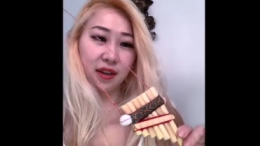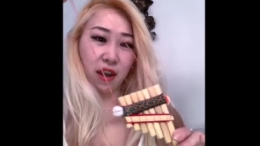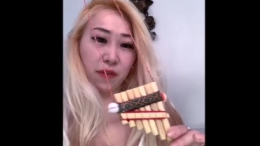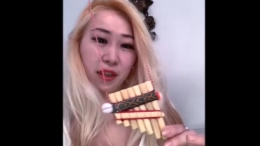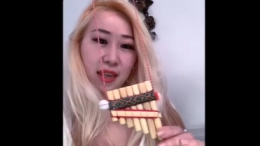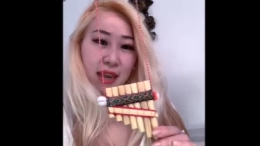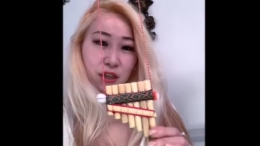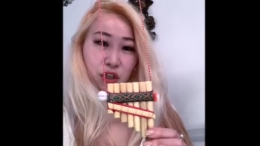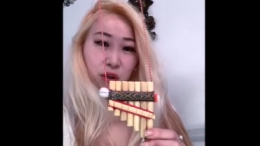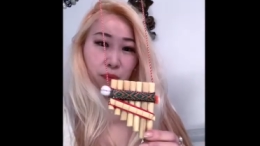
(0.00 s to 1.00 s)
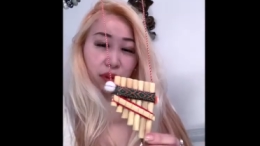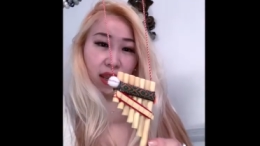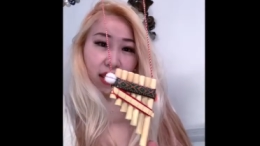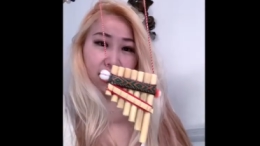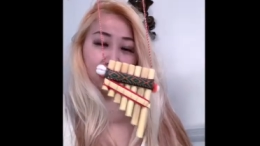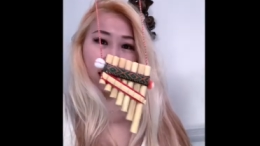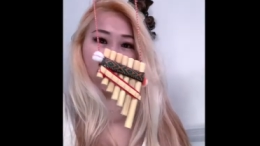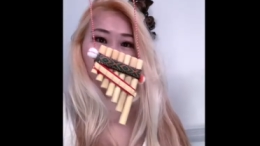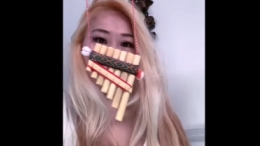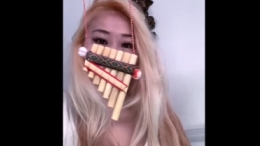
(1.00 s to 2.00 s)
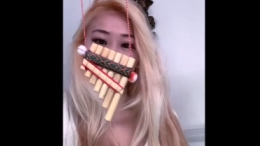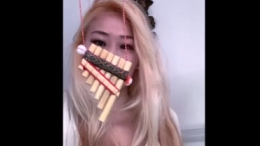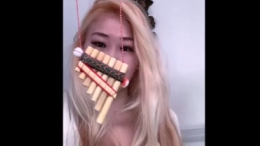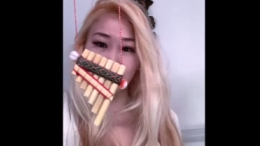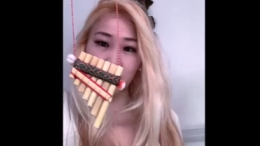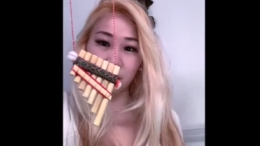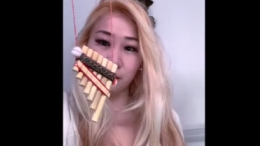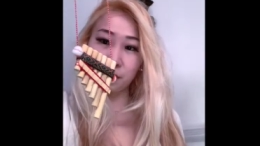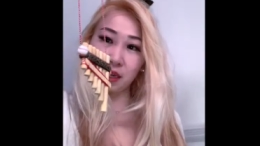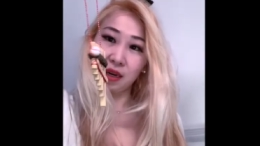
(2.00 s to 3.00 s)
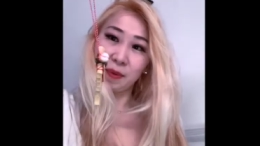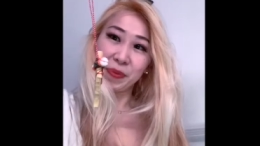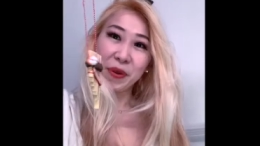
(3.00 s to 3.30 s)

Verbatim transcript: I feel like I shouldn't play it to like make people's ears bleed,